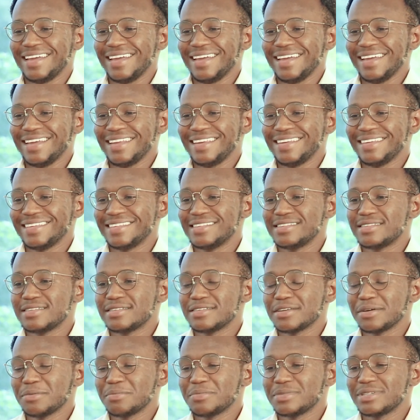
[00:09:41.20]
And
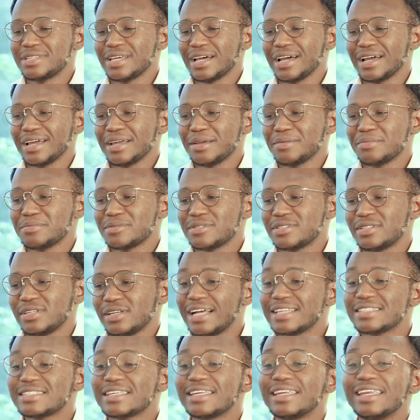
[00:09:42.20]
sometimes,
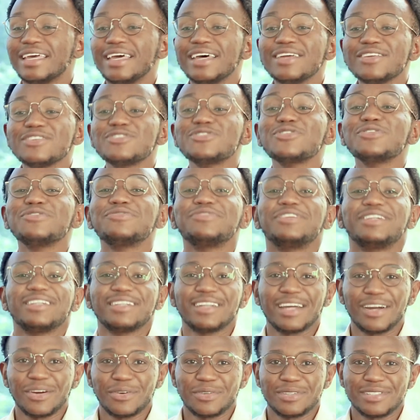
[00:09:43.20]
as an
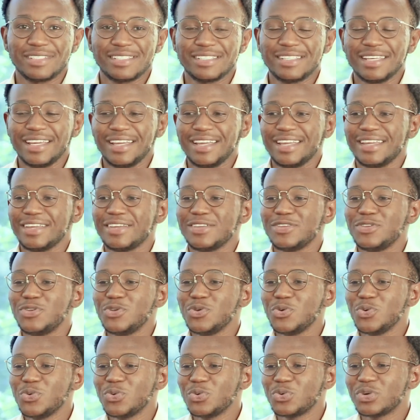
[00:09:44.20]
introvert, I would say,
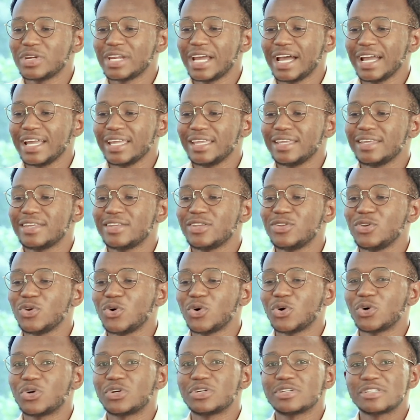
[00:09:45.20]
you like
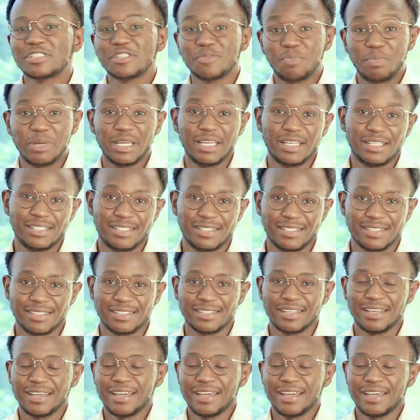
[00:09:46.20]
your space.